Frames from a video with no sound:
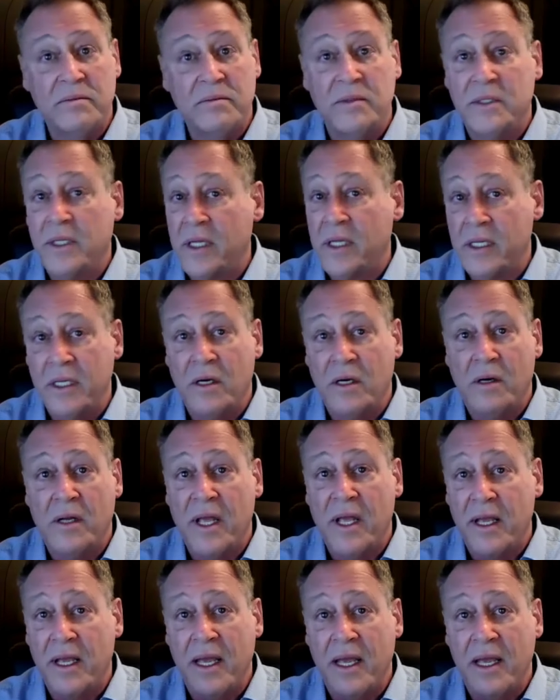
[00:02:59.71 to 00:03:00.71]
you know,
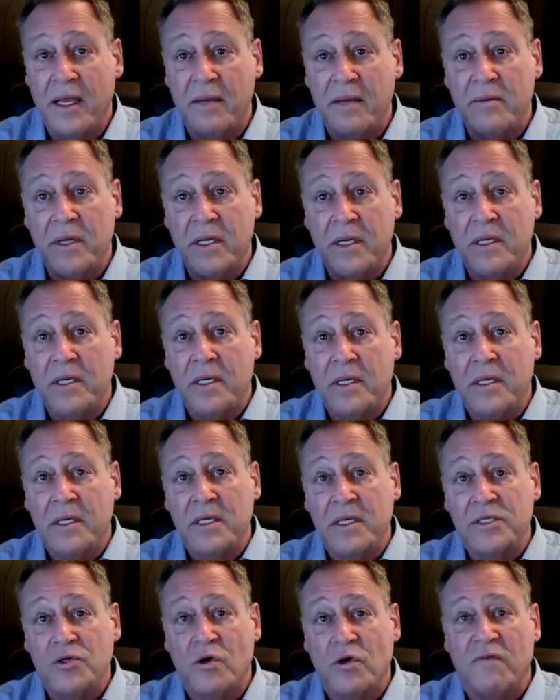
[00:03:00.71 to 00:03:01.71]
a, a,
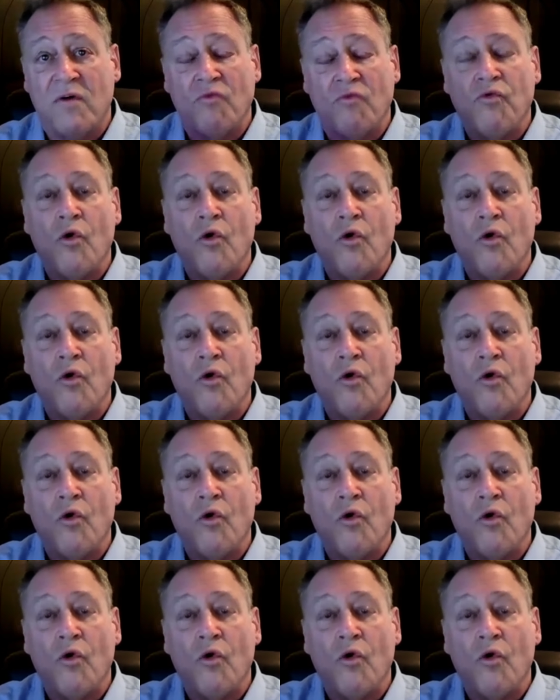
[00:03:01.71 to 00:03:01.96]
sort of a